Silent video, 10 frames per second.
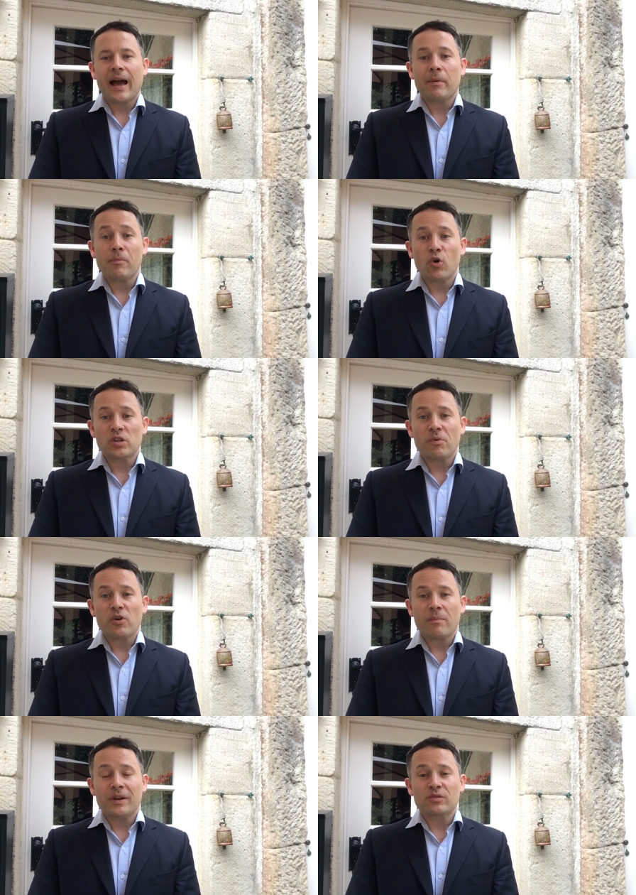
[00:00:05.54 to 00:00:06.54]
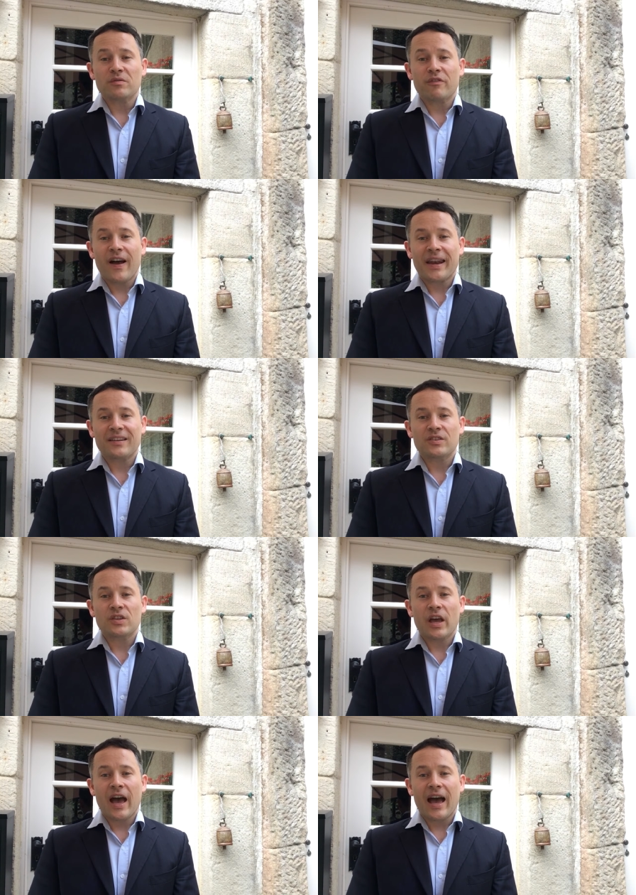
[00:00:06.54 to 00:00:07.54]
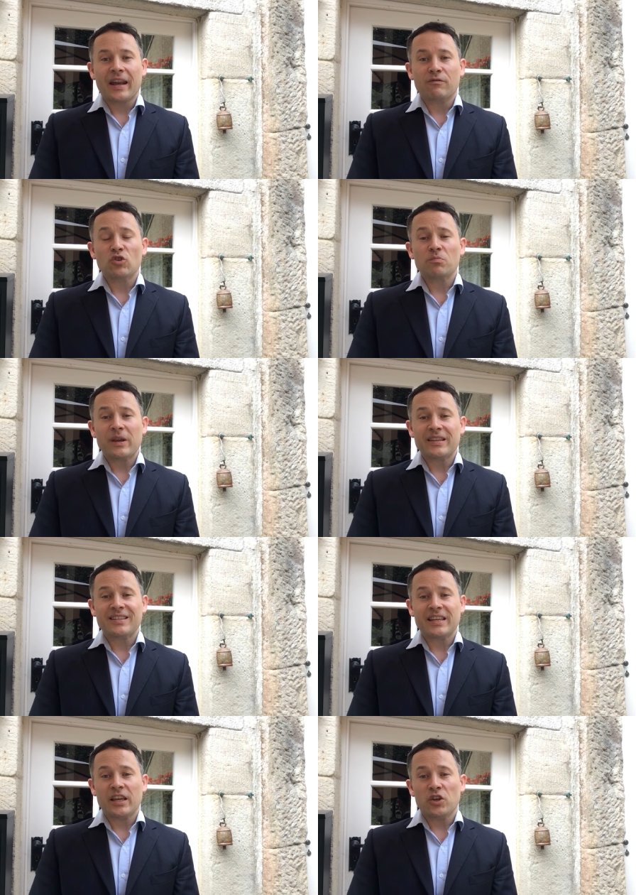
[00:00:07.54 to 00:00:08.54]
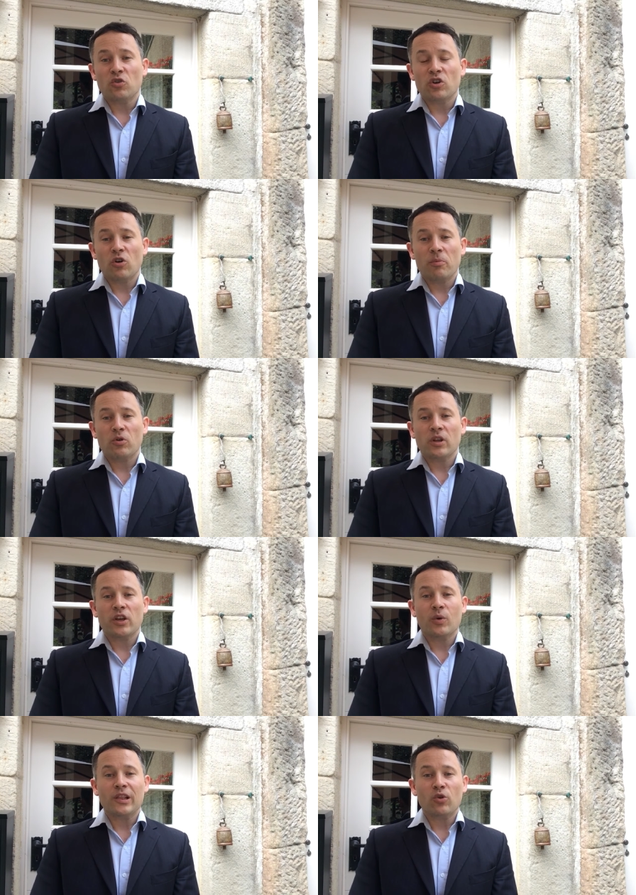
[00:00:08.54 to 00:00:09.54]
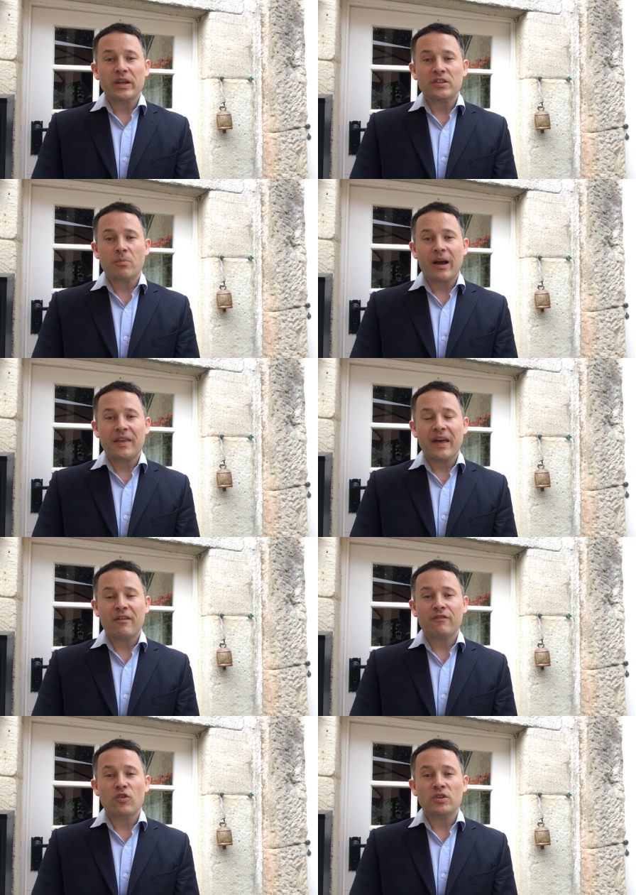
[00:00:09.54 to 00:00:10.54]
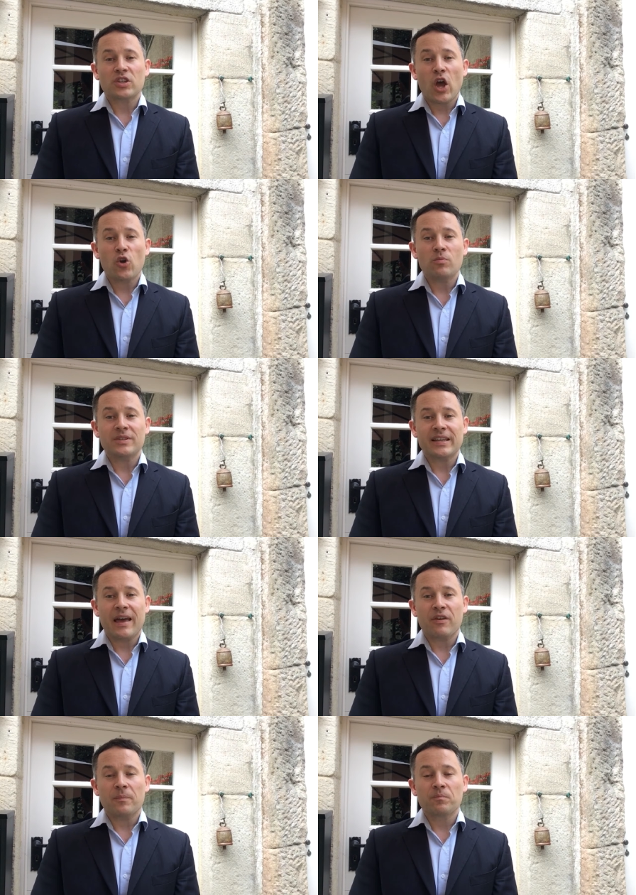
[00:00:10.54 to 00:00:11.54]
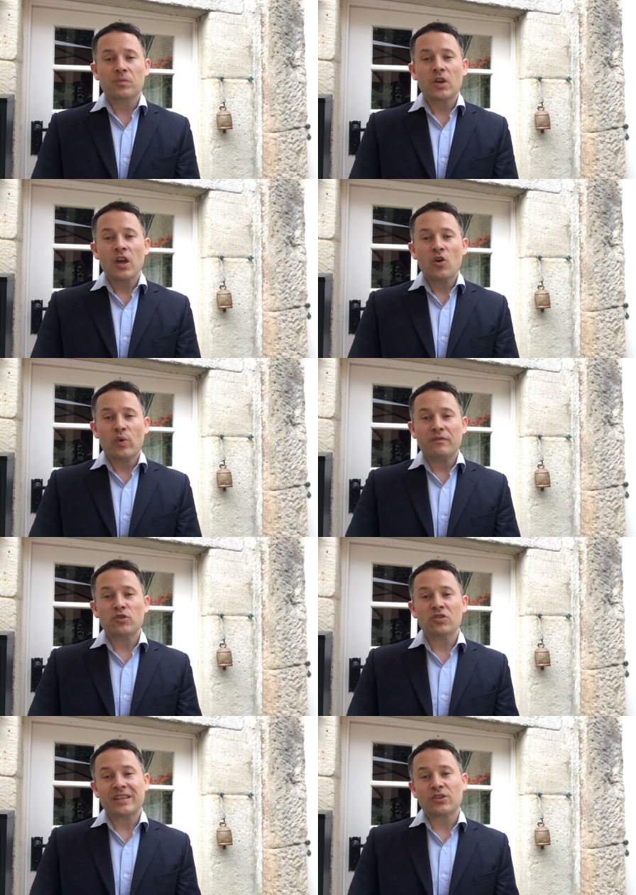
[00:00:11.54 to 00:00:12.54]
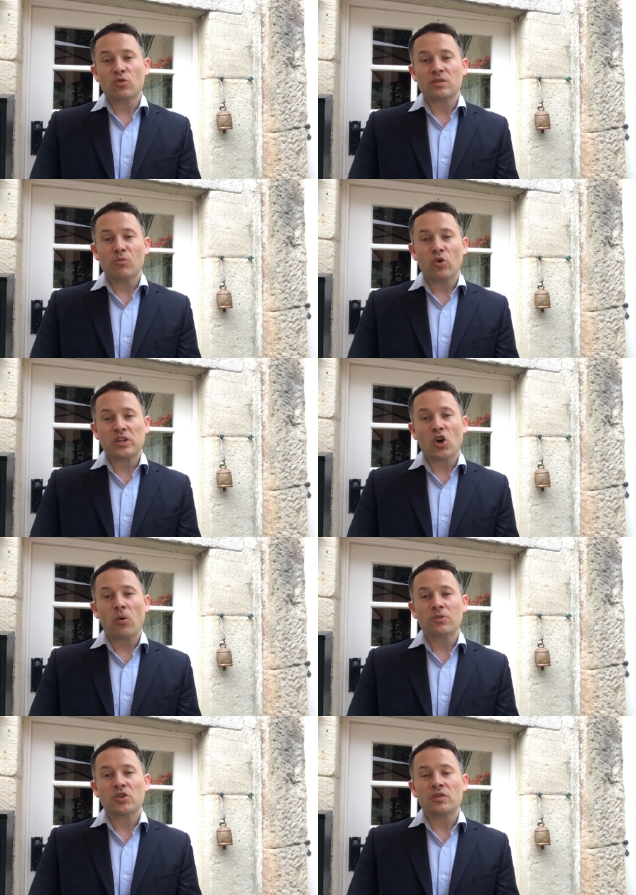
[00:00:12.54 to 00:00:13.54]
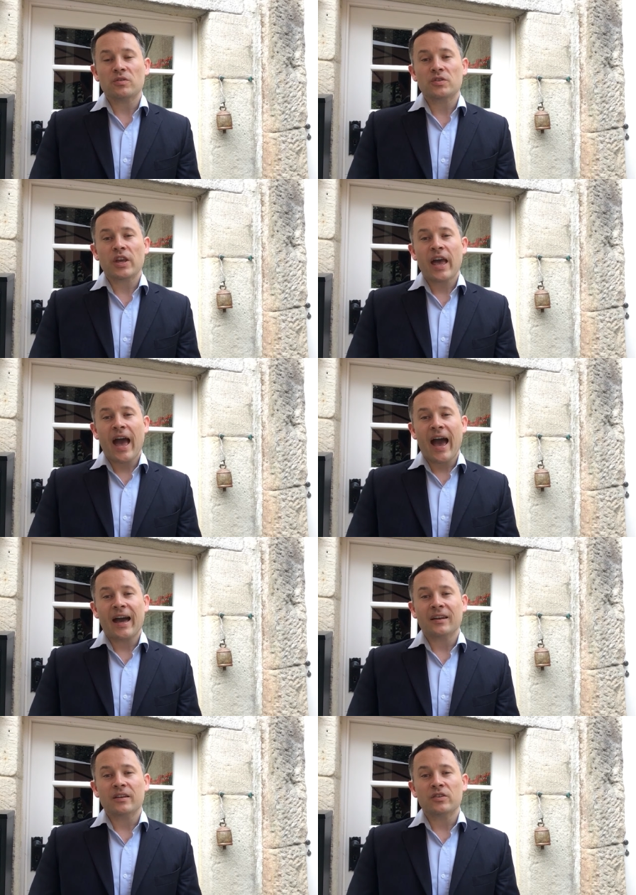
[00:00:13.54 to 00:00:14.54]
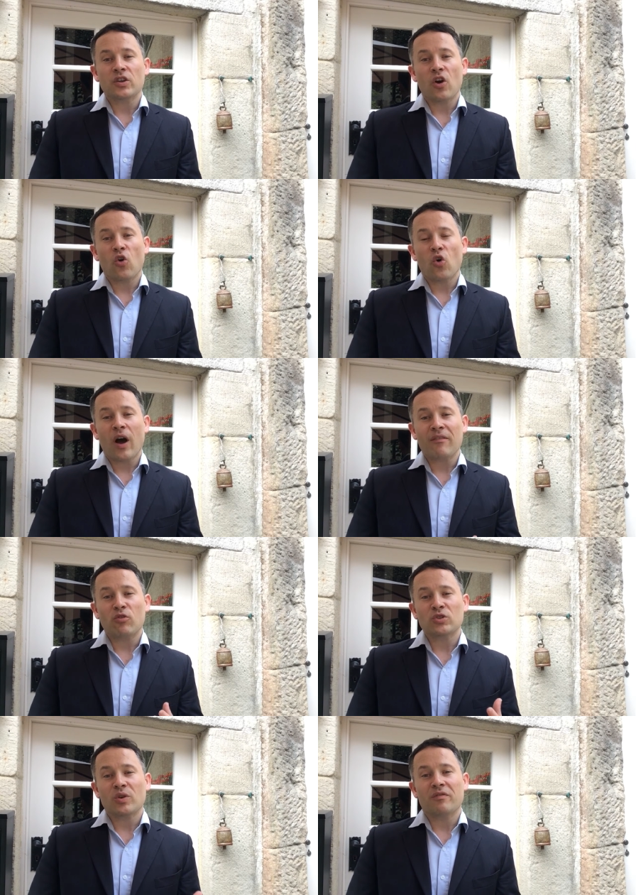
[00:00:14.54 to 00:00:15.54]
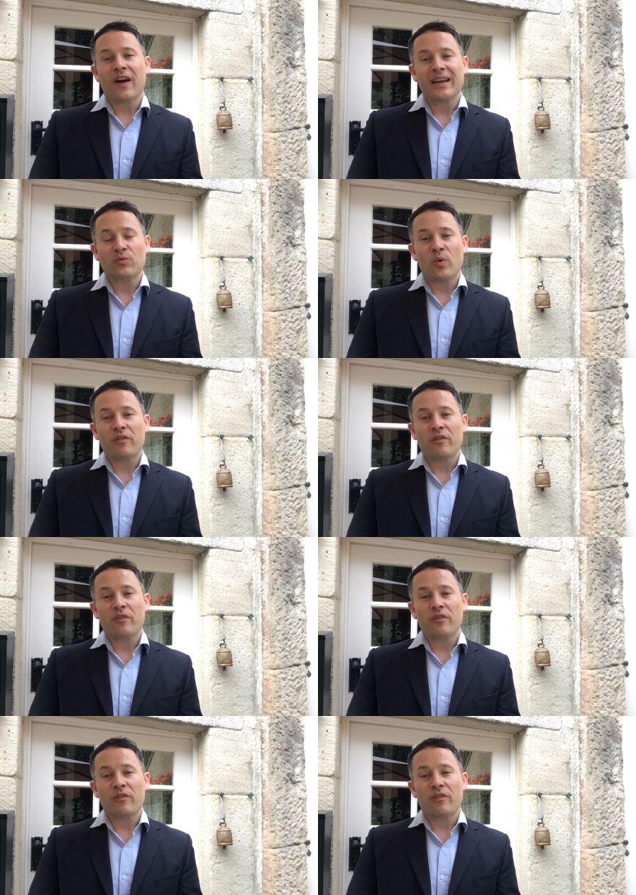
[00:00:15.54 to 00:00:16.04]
I'm a mortgage broker at Middleton Finance, and I've just been to see a young couple who are looking to buy their first home together. We've just discussed mortgage options, and I've also advised